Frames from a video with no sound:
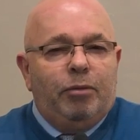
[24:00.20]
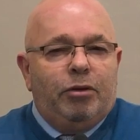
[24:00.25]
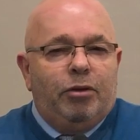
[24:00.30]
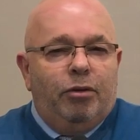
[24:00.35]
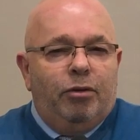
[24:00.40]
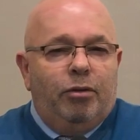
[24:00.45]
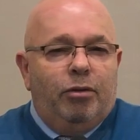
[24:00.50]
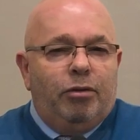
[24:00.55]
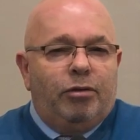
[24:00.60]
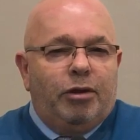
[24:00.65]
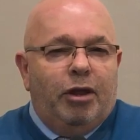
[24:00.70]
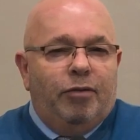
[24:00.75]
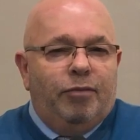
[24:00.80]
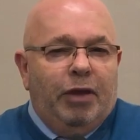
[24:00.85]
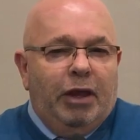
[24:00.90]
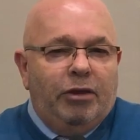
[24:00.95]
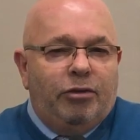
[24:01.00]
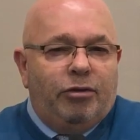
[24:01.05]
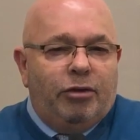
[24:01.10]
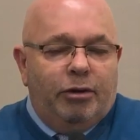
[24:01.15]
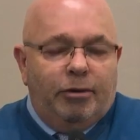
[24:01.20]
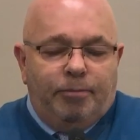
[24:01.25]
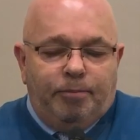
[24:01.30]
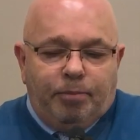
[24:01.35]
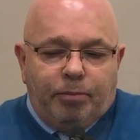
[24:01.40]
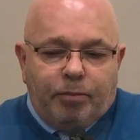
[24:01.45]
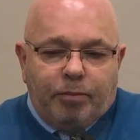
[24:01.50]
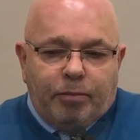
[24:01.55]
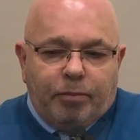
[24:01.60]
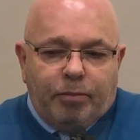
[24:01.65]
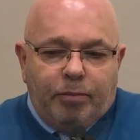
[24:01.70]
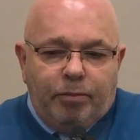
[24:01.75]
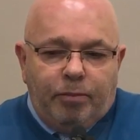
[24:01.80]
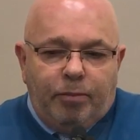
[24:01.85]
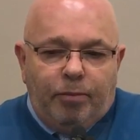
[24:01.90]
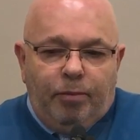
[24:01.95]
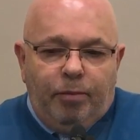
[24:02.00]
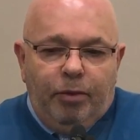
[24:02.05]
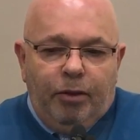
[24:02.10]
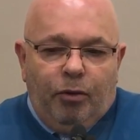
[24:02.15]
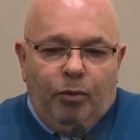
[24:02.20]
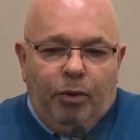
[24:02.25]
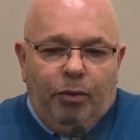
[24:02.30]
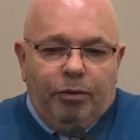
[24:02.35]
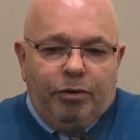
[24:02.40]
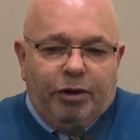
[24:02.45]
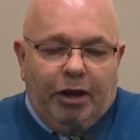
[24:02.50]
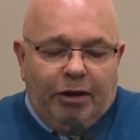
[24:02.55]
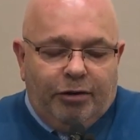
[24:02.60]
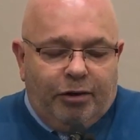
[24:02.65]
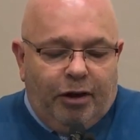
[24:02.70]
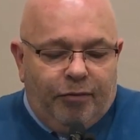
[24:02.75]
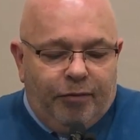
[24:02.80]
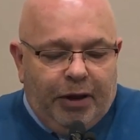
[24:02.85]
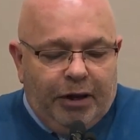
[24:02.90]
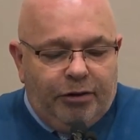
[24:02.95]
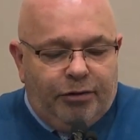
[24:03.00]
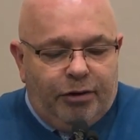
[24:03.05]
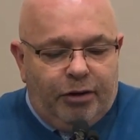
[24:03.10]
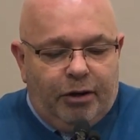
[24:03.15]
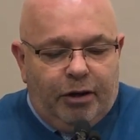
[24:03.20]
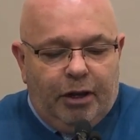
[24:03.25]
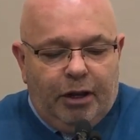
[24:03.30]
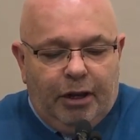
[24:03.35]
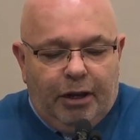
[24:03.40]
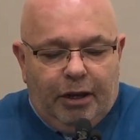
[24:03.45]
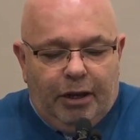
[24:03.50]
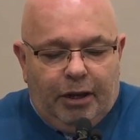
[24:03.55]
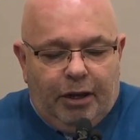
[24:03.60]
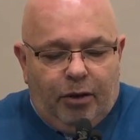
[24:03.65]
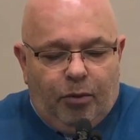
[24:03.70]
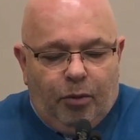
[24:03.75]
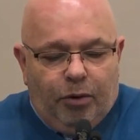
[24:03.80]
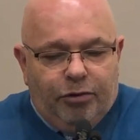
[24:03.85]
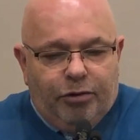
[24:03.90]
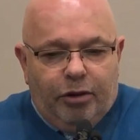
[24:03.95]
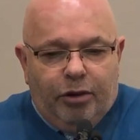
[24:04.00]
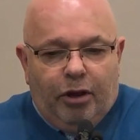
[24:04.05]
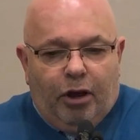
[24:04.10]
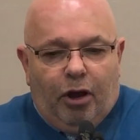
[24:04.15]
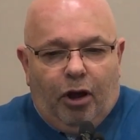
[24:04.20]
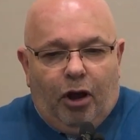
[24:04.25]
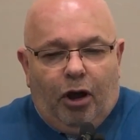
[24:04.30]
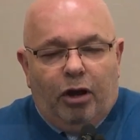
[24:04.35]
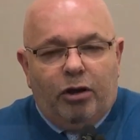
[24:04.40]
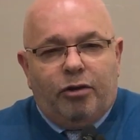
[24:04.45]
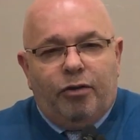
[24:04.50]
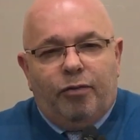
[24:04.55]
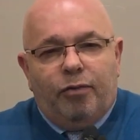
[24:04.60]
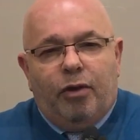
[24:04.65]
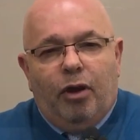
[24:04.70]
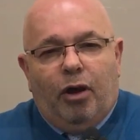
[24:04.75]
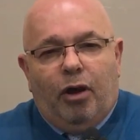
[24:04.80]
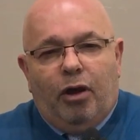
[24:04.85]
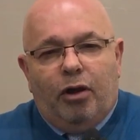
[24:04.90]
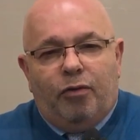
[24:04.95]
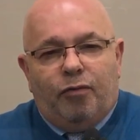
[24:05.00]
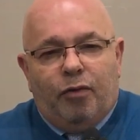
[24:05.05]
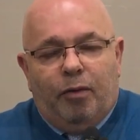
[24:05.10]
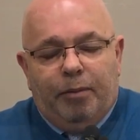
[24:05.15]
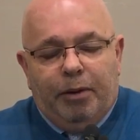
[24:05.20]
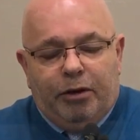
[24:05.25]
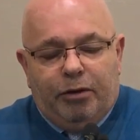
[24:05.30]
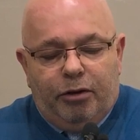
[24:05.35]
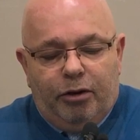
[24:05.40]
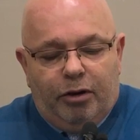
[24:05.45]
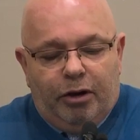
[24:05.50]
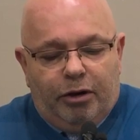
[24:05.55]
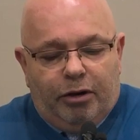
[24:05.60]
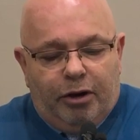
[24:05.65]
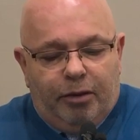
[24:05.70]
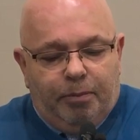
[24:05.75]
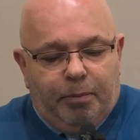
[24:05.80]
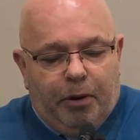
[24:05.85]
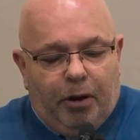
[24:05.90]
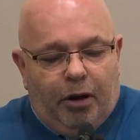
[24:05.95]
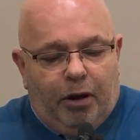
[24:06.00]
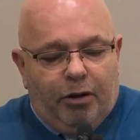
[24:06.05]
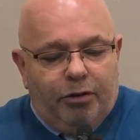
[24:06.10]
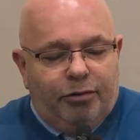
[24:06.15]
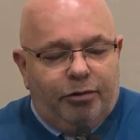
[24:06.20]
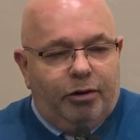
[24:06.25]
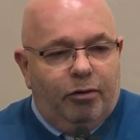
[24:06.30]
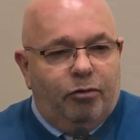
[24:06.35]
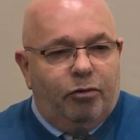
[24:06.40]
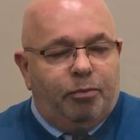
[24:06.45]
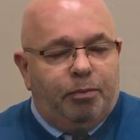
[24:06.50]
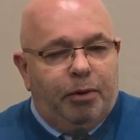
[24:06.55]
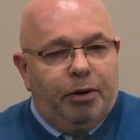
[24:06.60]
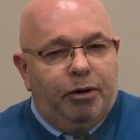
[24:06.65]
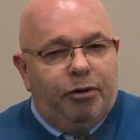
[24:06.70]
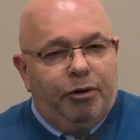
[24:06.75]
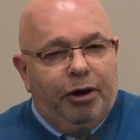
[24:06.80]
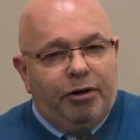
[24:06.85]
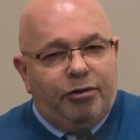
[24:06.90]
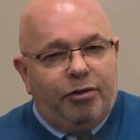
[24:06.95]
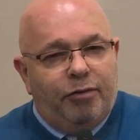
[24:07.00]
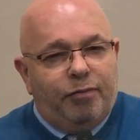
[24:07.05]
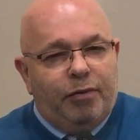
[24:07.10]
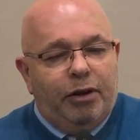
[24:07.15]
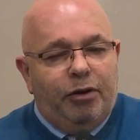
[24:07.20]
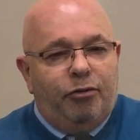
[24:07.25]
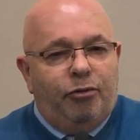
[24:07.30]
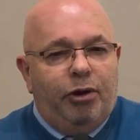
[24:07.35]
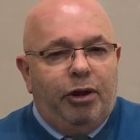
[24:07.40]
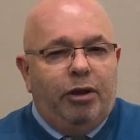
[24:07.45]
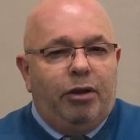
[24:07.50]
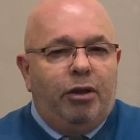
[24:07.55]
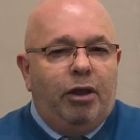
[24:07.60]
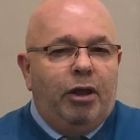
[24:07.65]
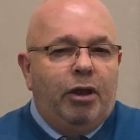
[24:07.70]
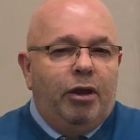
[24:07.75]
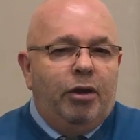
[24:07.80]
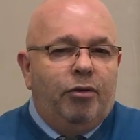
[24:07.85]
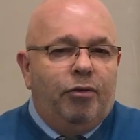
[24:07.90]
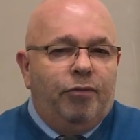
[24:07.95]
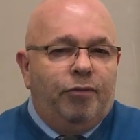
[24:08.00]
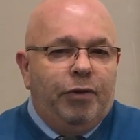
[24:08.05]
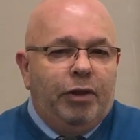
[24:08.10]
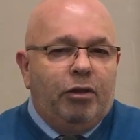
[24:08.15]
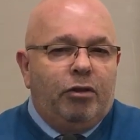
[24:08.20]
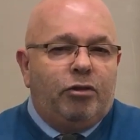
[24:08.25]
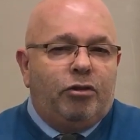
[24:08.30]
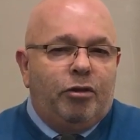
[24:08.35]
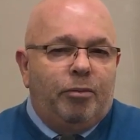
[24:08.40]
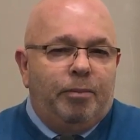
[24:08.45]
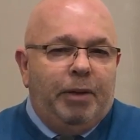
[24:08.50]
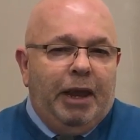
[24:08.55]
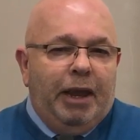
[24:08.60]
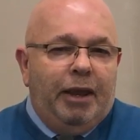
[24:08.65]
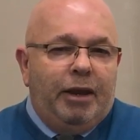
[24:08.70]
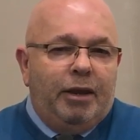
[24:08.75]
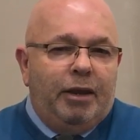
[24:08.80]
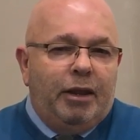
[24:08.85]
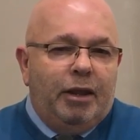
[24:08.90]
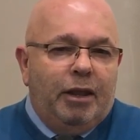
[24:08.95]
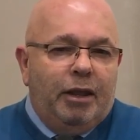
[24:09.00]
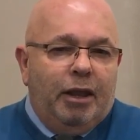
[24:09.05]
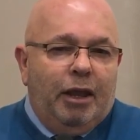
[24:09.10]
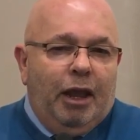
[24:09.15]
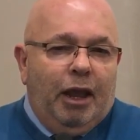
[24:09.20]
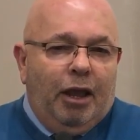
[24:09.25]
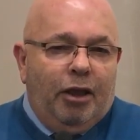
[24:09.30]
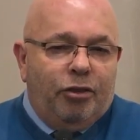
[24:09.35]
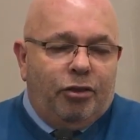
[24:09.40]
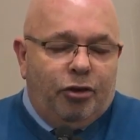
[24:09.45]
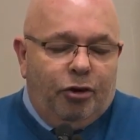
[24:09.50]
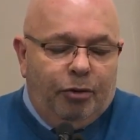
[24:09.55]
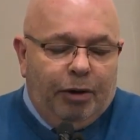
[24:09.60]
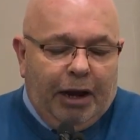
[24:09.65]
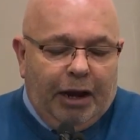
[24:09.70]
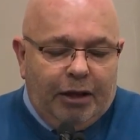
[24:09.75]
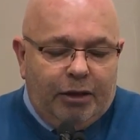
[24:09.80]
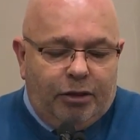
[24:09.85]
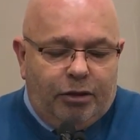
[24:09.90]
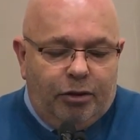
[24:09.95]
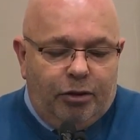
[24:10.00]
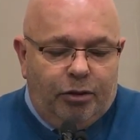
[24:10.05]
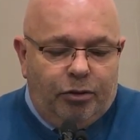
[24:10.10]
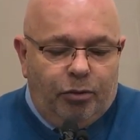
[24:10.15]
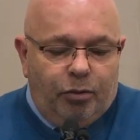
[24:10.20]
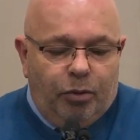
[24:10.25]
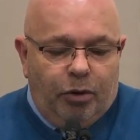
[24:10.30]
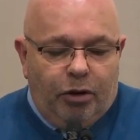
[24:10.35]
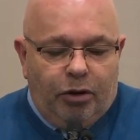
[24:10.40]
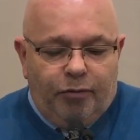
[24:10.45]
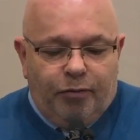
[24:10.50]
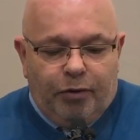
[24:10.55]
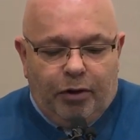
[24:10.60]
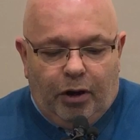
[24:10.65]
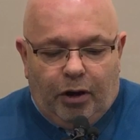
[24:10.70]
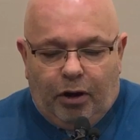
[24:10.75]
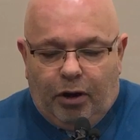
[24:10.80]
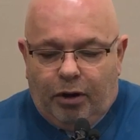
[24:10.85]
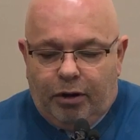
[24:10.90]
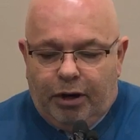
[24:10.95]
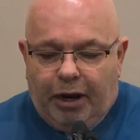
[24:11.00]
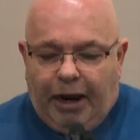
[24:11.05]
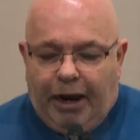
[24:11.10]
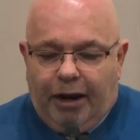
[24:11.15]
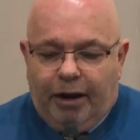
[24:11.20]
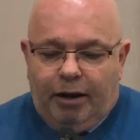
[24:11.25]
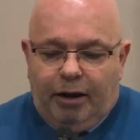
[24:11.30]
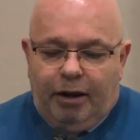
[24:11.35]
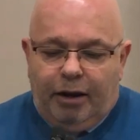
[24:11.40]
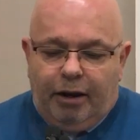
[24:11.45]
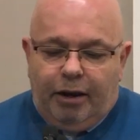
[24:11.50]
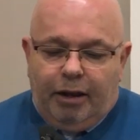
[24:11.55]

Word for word: to salvation, we would say salvation was in the heart of God from eternity past. It was progressively real, revealed to man uh, throughout the, the Word of God and